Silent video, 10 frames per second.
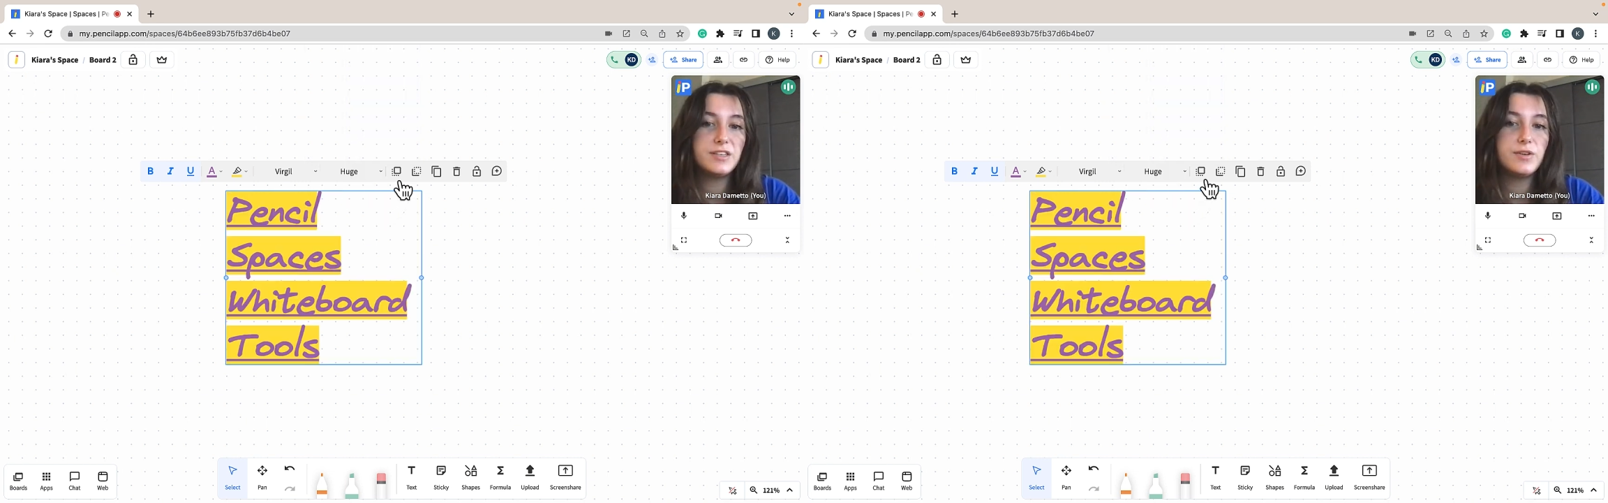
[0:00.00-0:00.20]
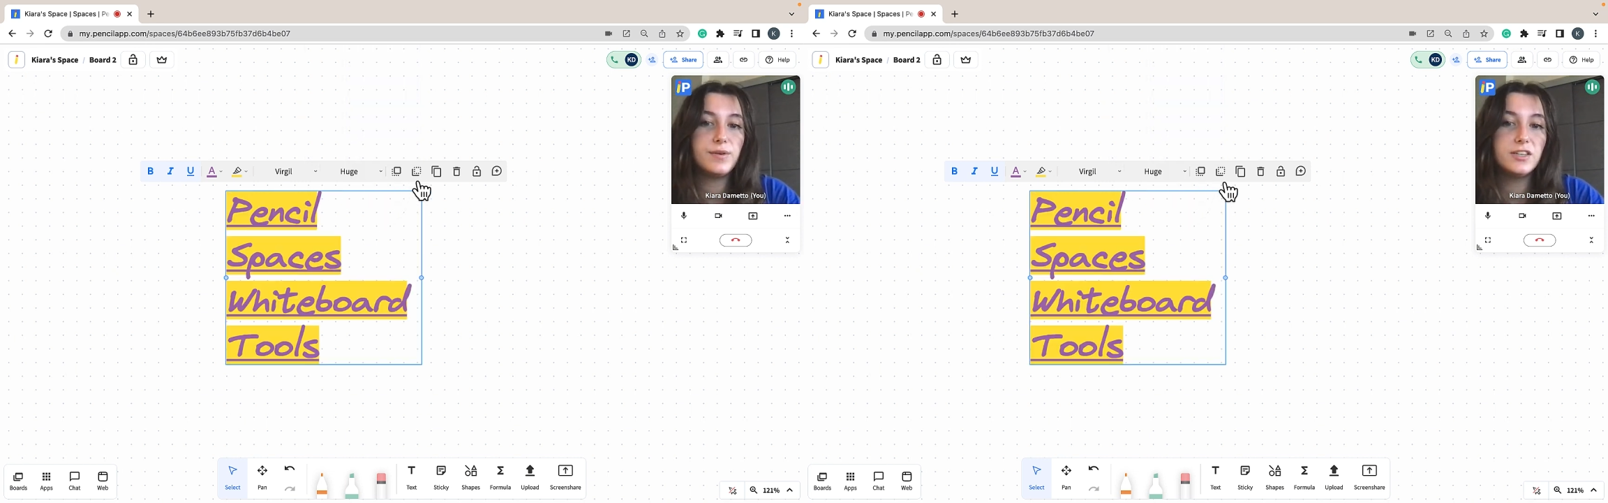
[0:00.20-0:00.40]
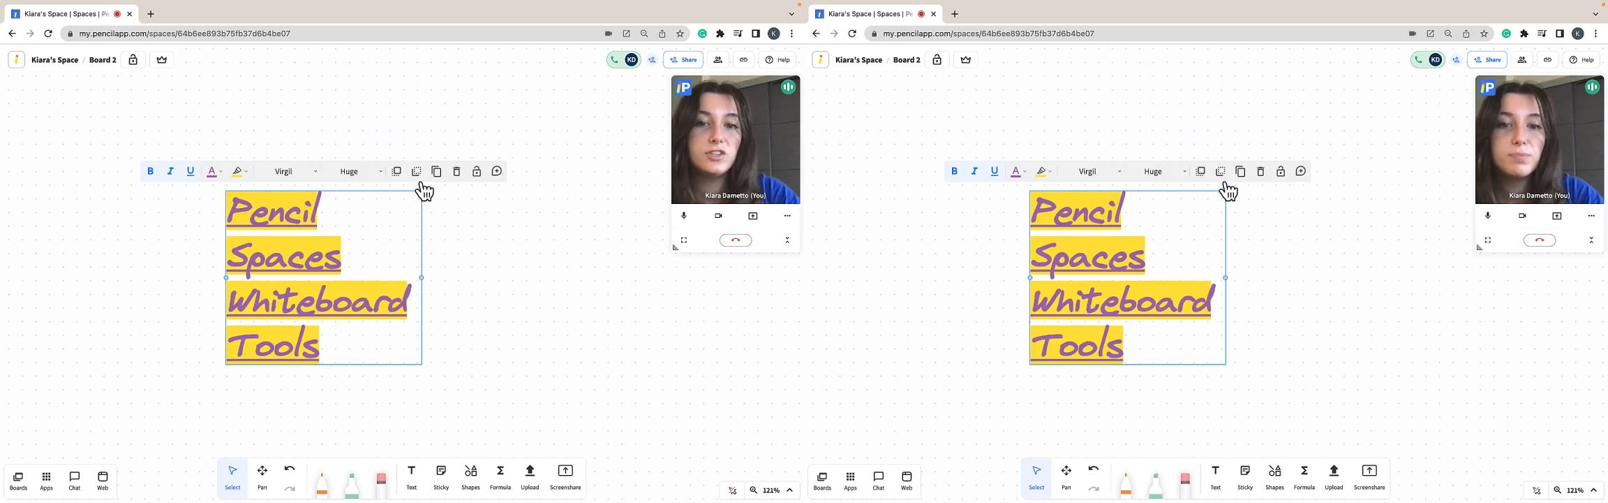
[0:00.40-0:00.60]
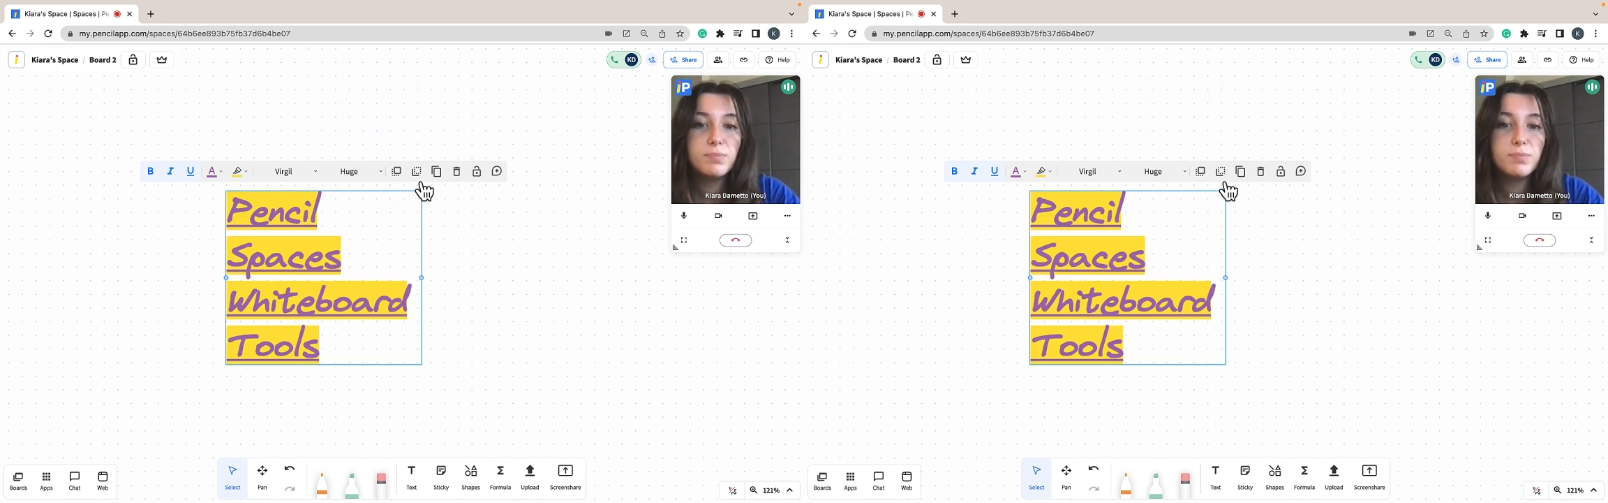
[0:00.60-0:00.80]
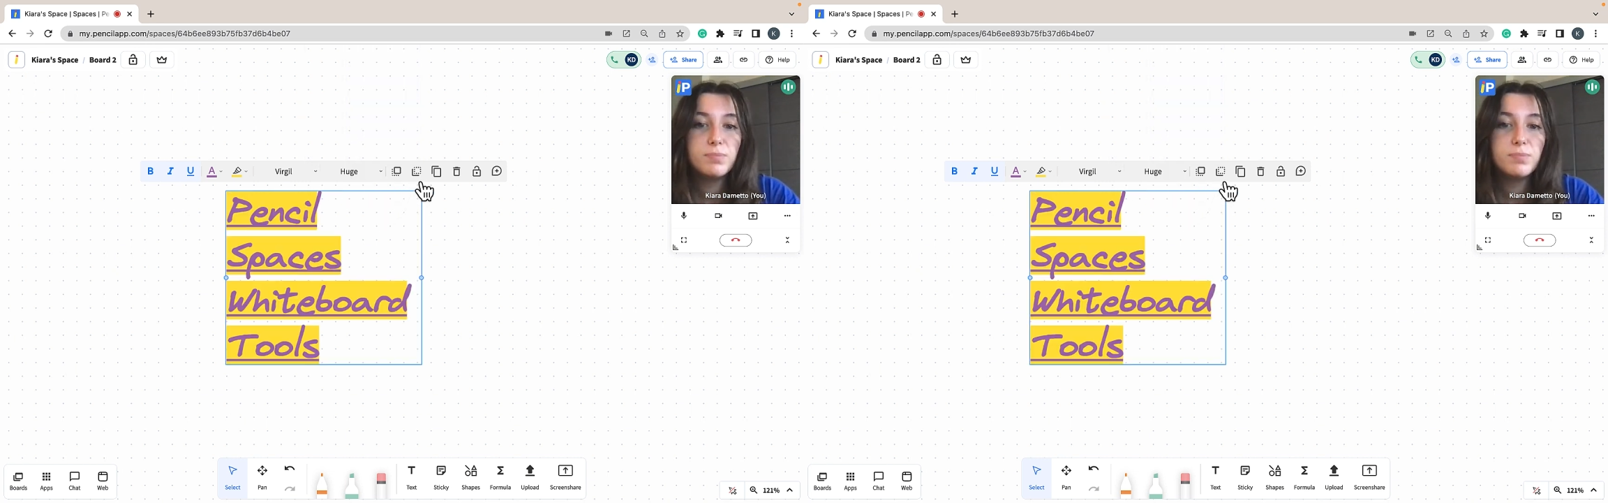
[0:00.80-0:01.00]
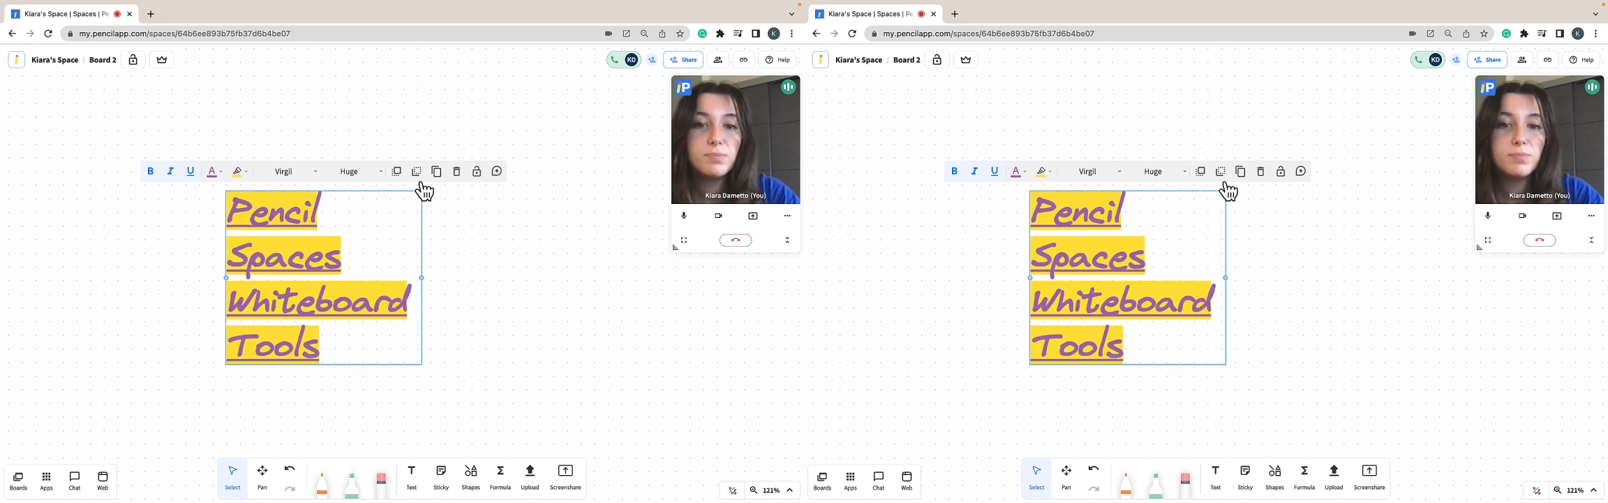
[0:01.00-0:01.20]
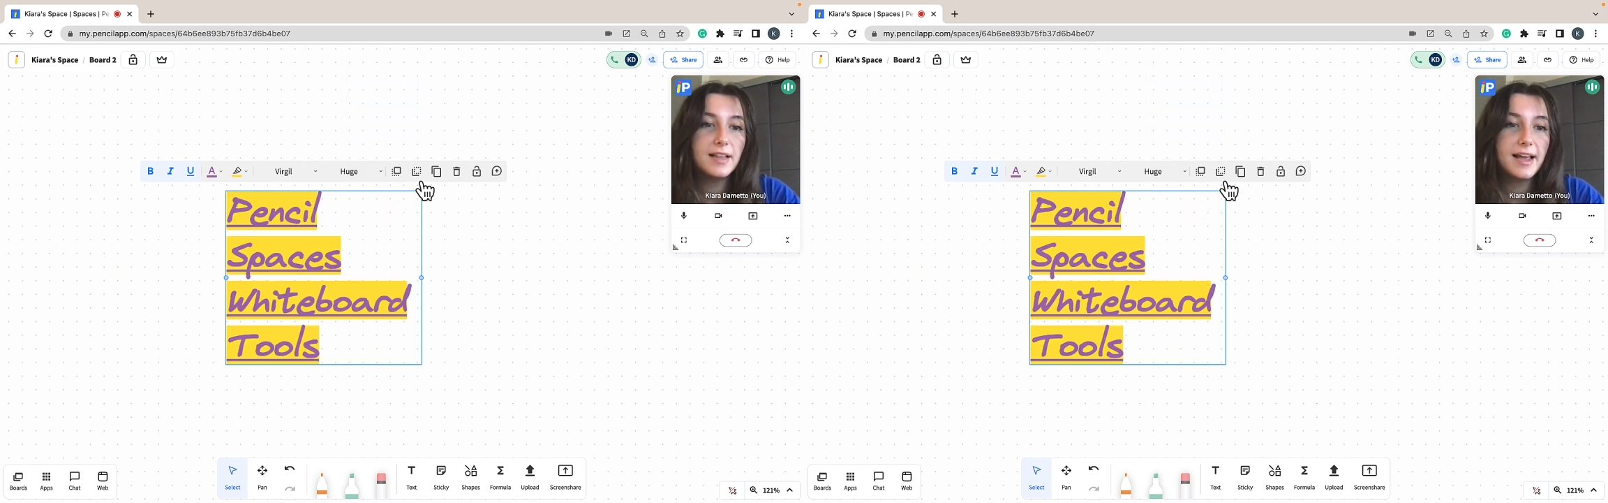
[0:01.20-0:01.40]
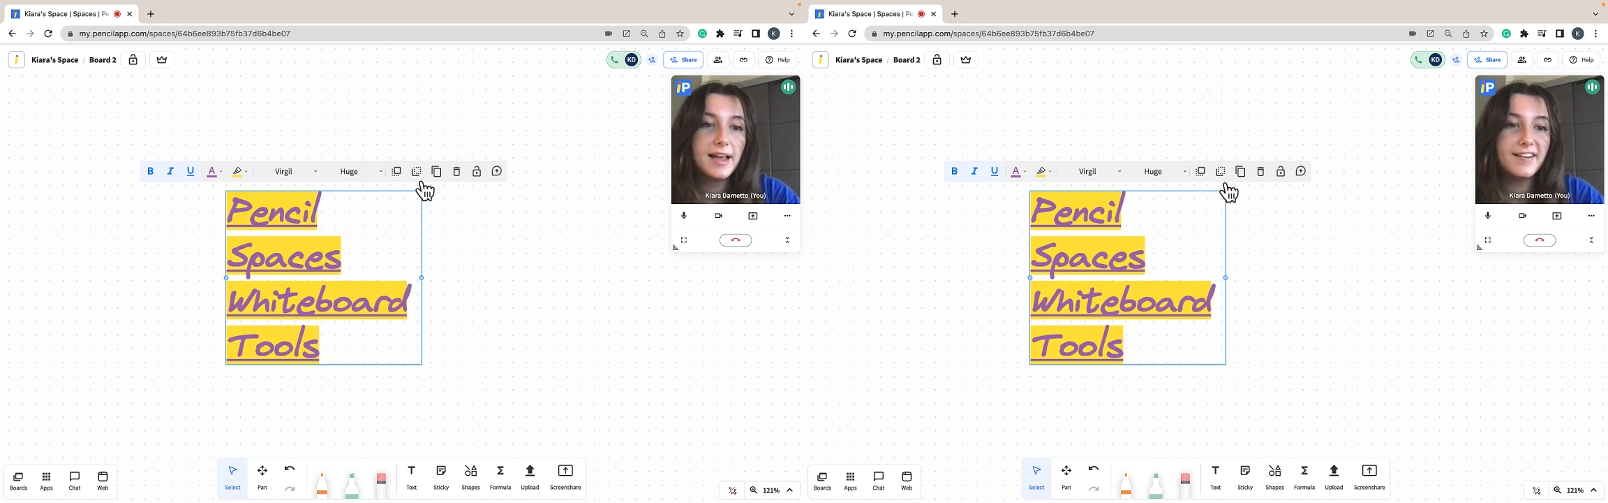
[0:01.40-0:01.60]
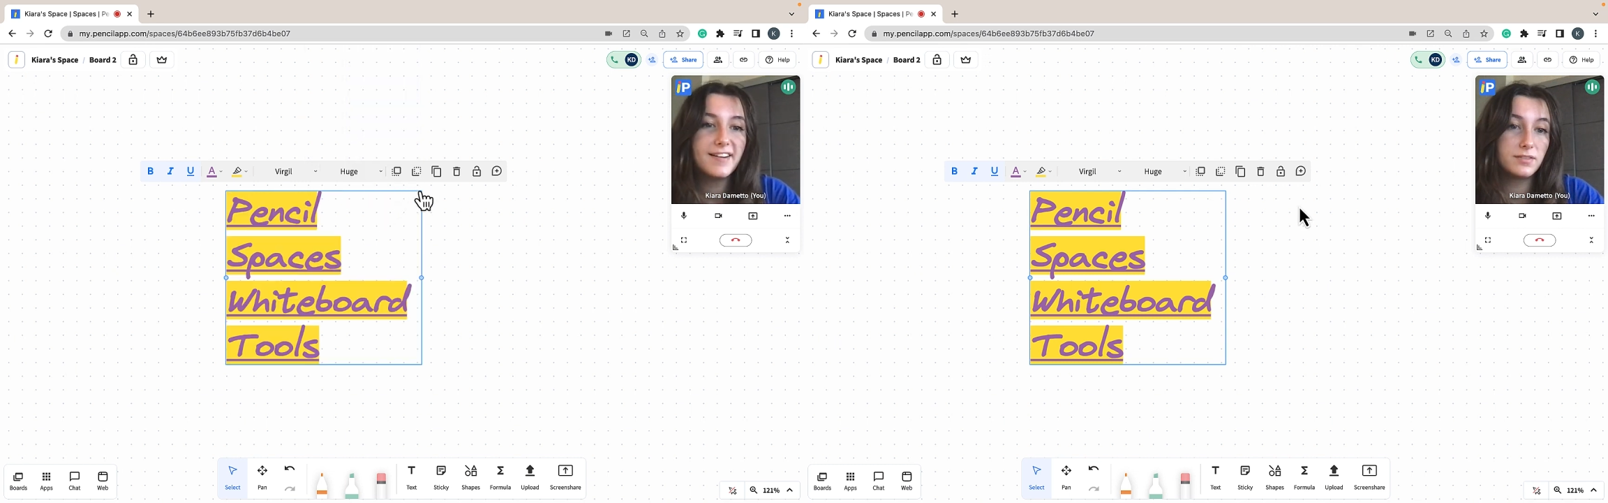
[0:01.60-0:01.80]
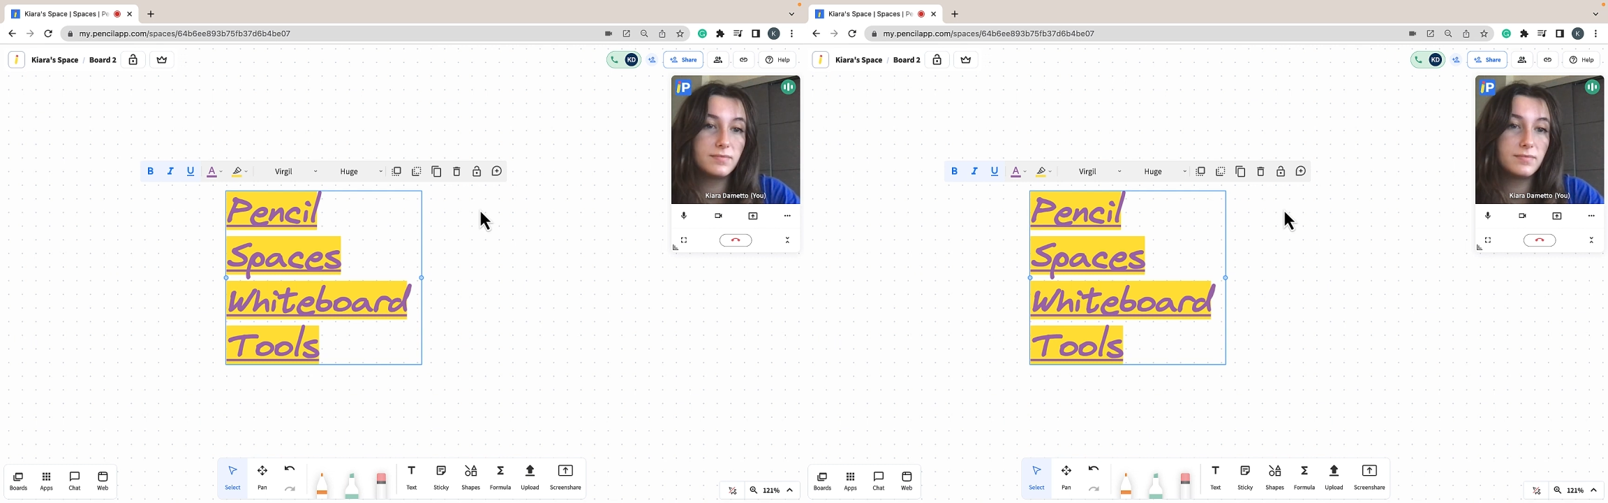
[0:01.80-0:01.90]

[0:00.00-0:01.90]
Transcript: duplicate it, change the layering,